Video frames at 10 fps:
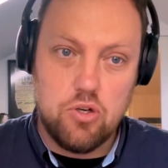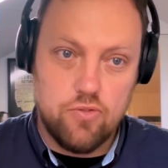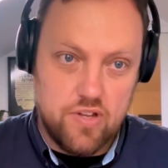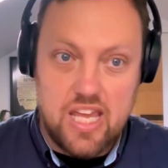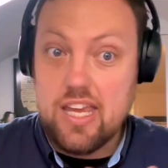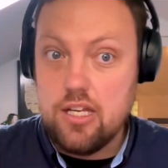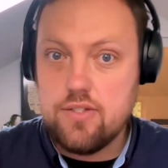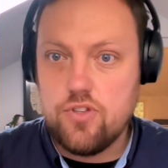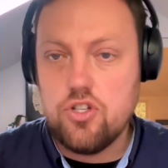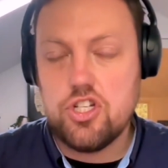for their kids'
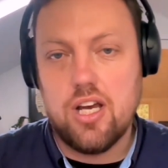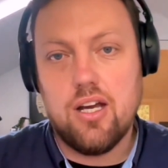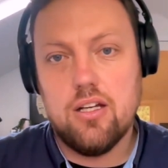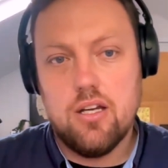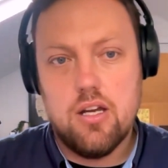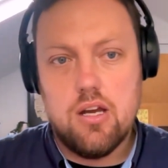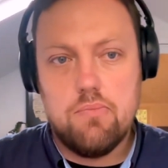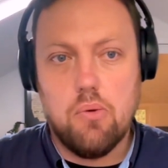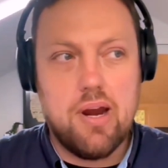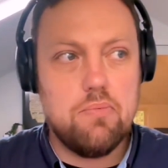future.
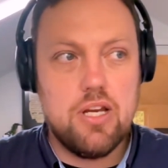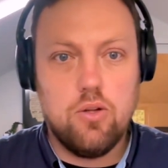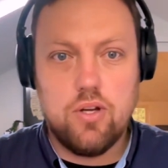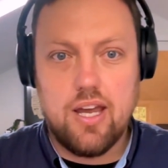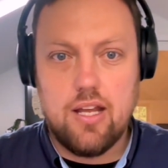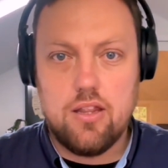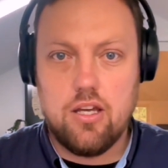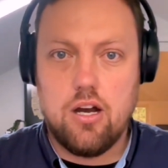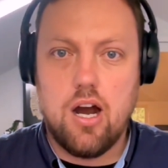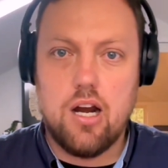But when we look at the
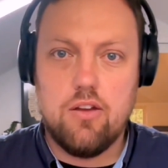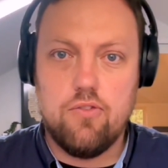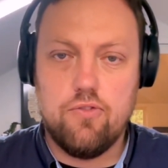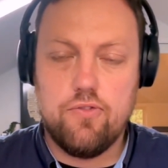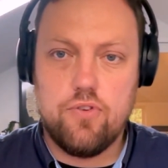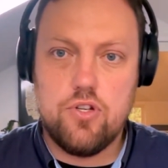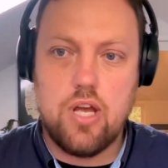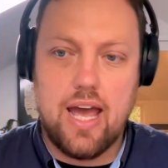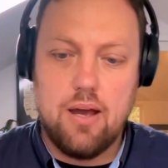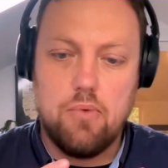kind of
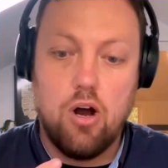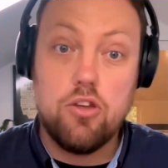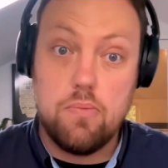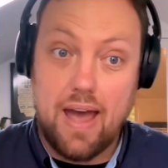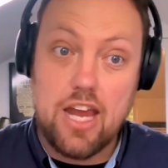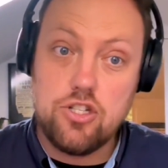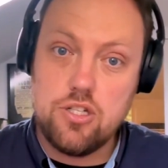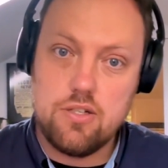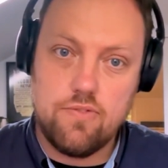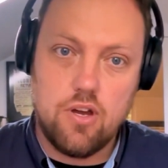
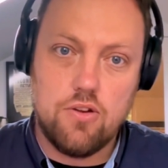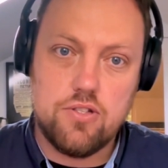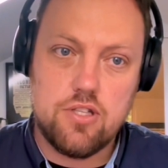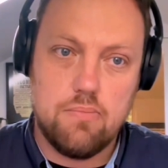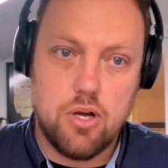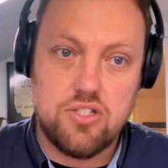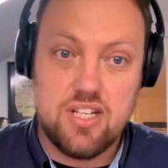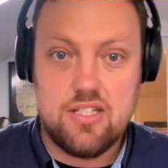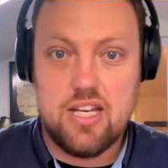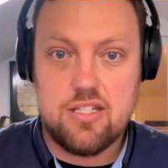occupations of those that most
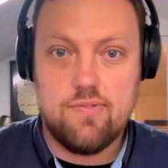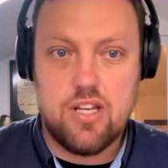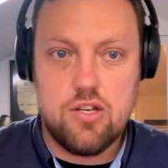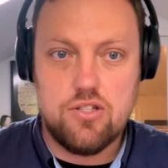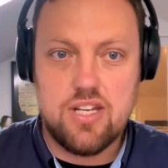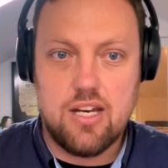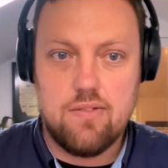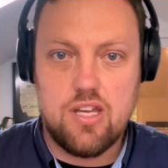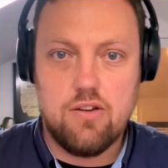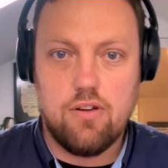intensively use
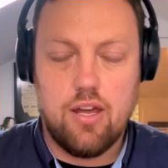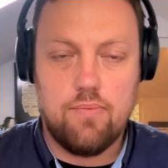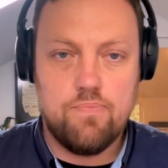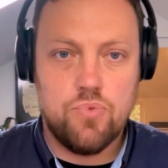negative gearing,